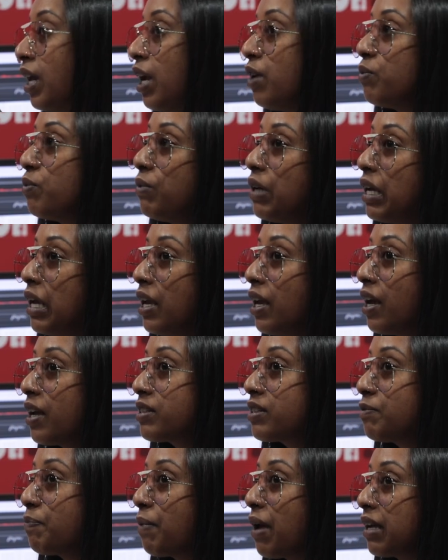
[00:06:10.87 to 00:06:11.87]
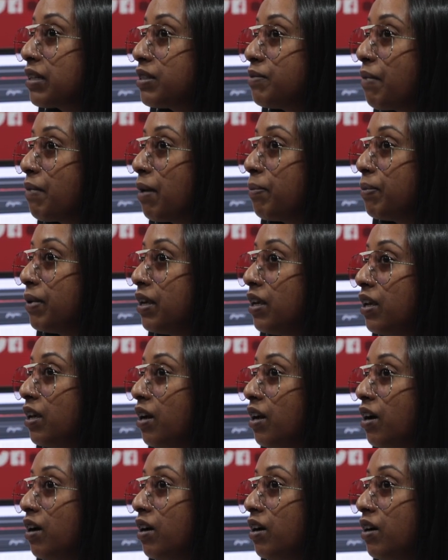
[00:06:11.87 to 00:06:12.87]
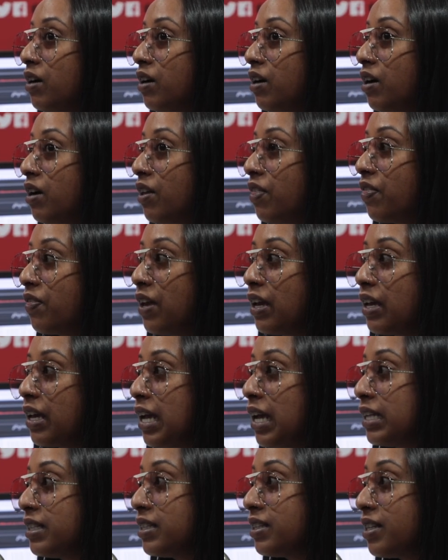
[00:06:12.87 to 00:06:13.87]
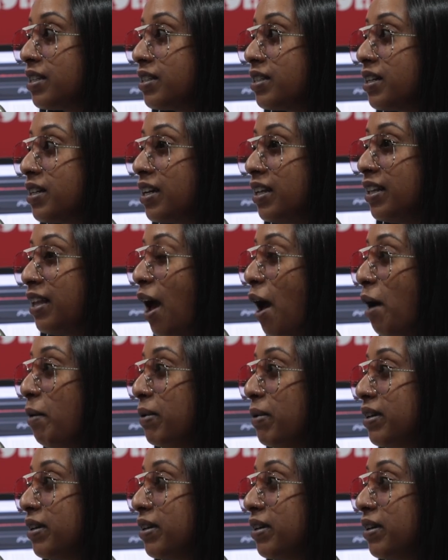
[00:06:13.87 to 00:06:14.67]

Can we expect maybe a, a Thicke and S Z A collab?